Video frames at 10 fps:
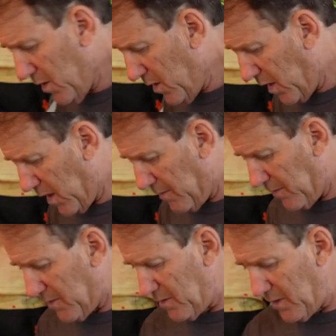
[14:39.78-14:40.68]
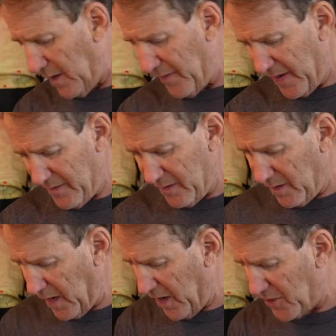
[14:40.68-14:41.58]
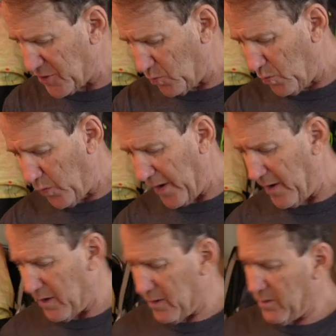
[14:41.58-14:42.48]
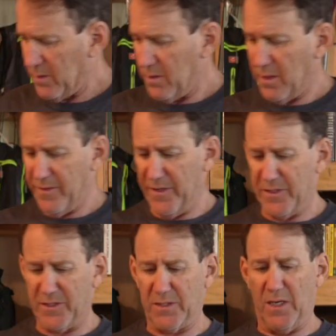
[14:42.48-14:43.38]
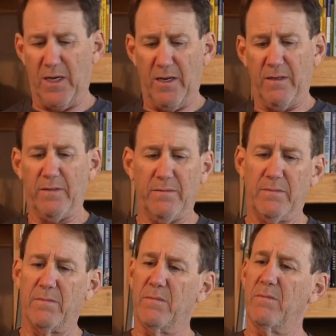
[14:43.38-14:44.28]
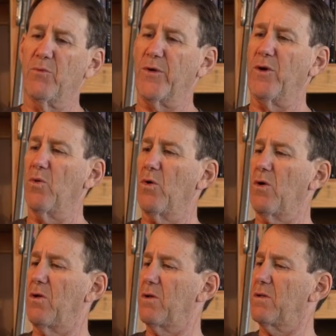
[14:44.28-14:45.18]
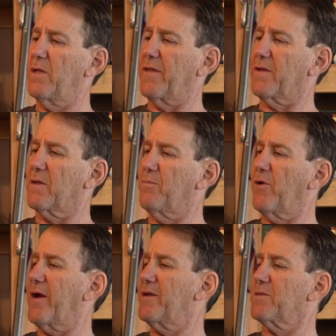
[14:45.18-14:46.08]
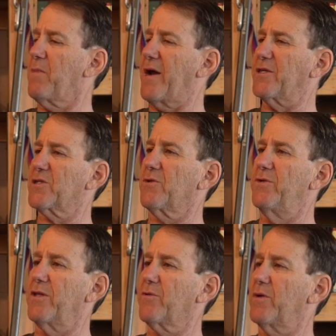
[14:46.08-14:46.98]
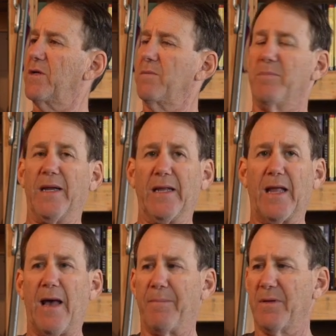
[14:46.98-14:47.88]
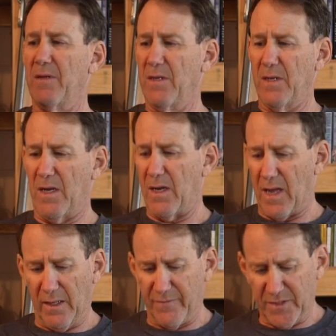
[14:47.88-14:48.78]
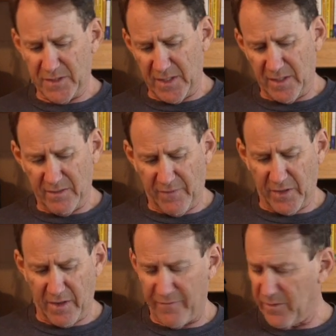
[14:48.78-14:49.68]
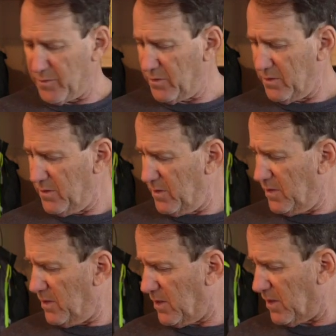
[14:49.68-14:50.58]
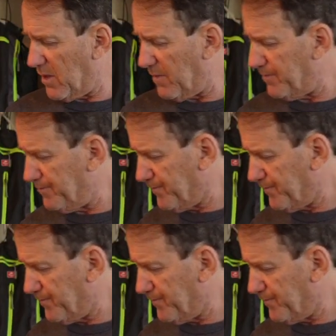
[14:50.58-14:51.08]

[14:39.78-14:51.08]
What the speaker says: And then I also will wear this merino wool. I think the brand is -33 beanie cap. I love this thing, very comfortable. And